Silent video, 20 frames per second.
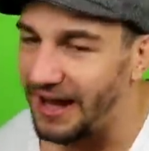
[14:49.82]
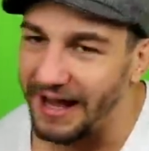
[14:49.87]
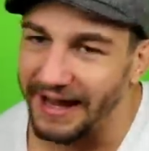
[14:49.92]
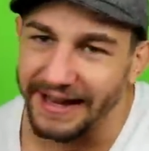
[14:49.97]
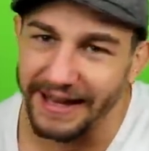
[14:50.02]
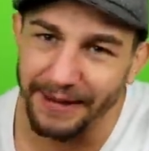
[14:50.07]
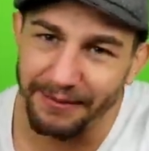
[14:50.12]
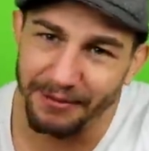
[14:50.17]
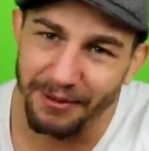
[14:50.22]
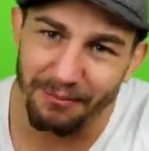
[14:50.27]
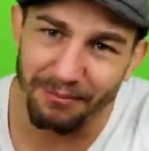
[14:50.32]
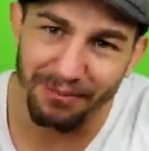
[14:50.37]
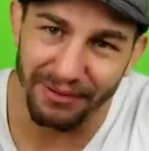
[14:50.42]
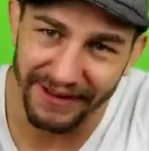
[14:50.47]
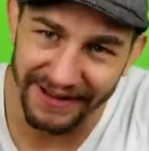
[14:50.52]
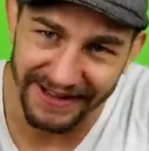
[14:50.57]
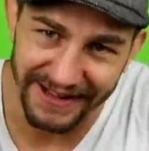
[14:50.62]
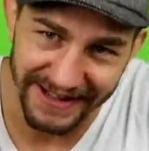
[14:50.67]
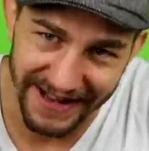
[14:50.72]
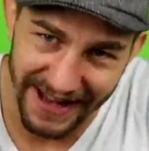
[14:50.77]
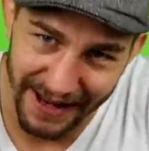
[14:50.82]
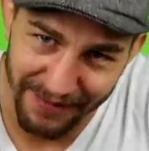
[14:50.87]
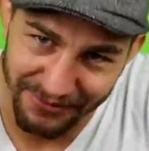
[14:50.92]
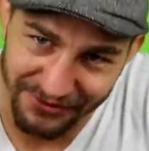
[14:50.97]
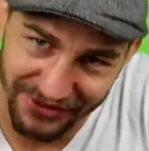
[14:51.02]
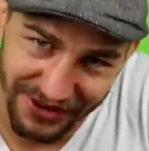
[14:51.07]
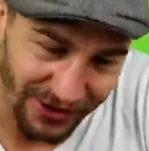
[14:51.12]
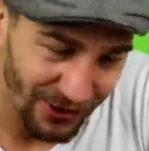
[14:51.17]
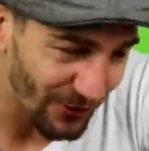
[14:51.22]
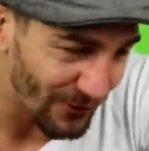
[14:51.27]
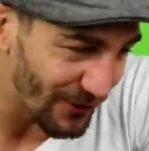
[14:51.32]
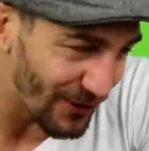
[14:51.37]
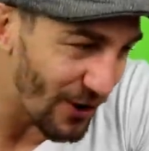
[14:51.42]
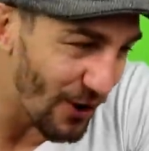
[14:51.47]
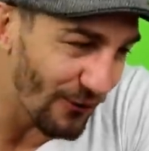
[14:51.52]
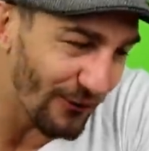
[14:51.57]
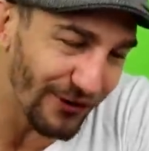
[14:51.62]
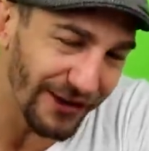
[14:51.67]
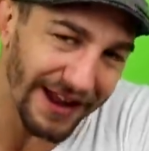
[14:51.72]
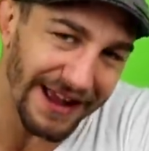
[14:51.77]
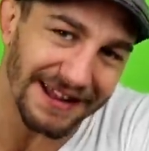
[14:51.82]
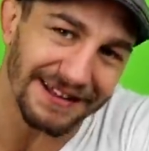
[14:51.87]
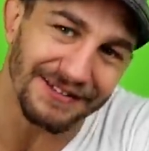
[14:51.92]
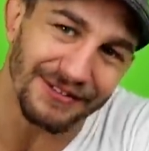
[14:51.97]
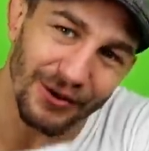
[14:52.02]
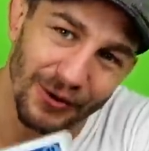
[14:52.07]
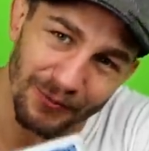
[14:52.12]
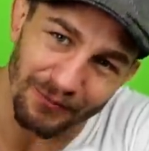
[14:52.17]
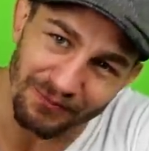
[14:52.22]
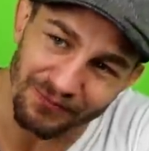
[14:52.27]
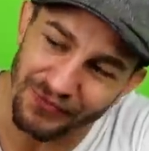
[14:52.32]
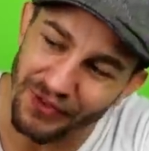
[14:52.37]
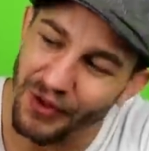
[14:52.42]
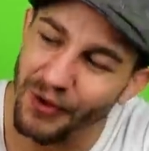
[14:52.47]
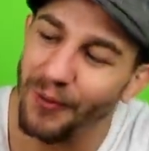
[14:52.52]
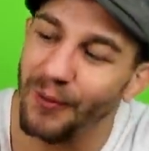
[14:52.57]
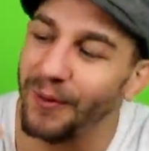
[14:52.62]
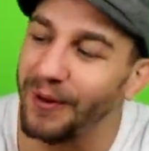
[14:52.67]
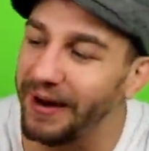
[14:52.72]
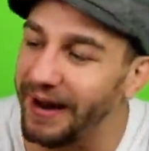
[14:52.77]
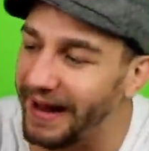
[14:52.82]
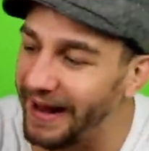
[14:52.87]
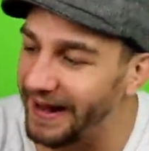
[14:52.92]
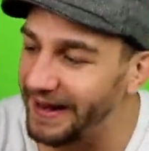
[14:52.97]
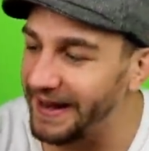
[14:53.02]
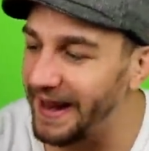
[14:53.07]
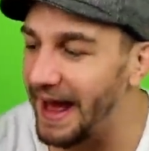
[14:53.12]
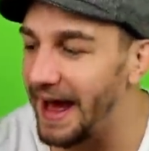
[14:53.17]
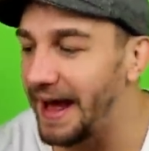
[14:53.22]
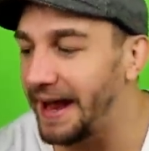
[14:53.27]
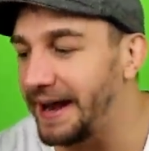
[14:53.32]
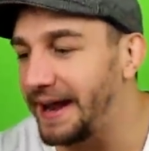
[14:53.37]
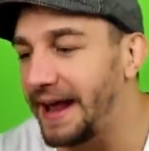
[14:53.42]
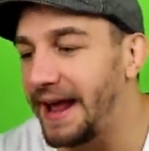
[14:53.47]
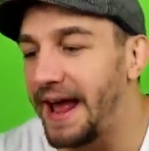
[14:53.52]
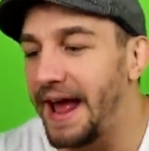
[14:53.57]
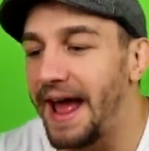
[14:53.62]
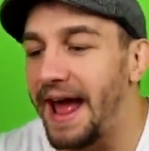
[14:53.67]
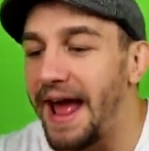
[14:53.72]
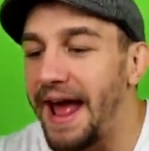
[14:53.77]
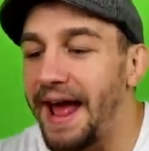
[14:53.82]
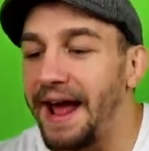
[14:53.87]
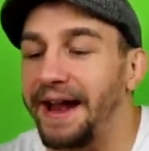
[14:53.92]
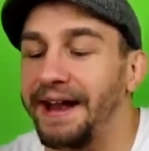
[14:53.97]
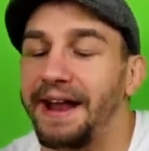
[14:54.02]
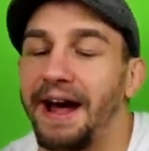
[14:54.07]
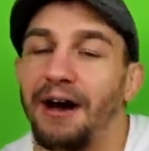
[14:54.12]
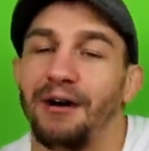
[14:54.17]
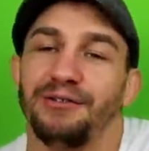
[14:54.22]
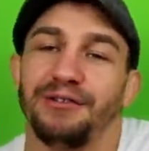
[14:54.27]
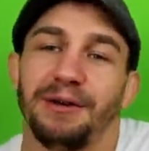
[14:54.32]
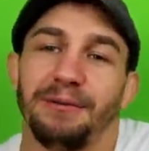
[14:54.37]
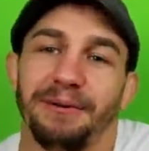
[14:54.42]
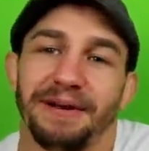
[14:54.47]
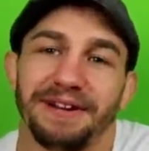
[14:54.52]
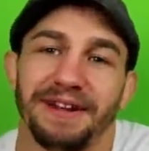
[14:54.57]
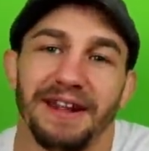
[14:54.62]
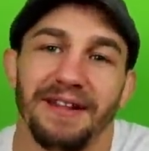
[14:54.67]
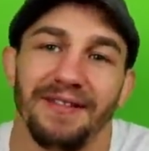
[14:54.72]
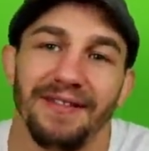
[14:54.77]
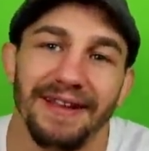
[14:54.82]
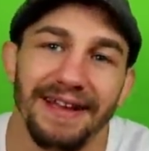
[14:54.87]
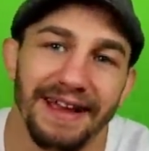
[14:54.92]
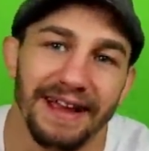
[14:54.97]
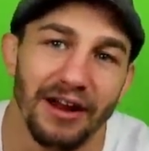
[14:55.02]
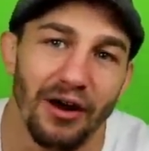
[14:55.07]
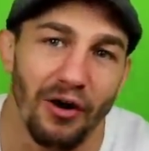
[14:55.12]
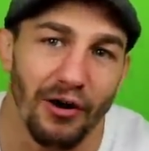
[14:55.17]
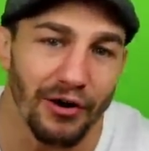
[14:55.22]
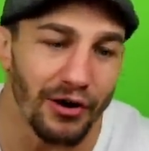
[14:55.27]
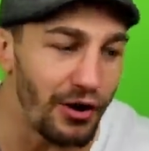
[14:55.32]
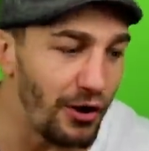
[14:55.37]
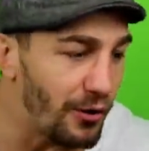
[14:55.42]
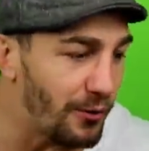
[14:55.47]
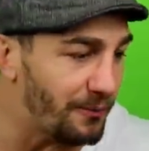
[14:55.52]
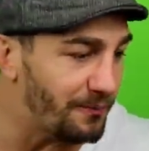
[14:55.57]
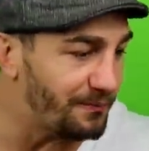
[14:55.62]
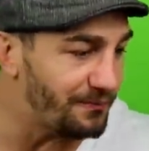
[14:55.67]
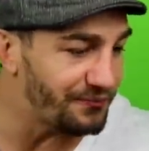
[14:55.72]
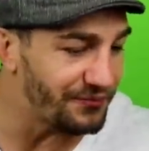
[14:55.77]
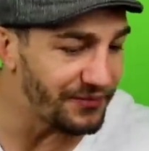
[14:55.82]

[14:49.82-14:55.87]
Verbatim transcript: I keep completing the damn set over and over again, so we're going to add that. And I was able to get the Leonardo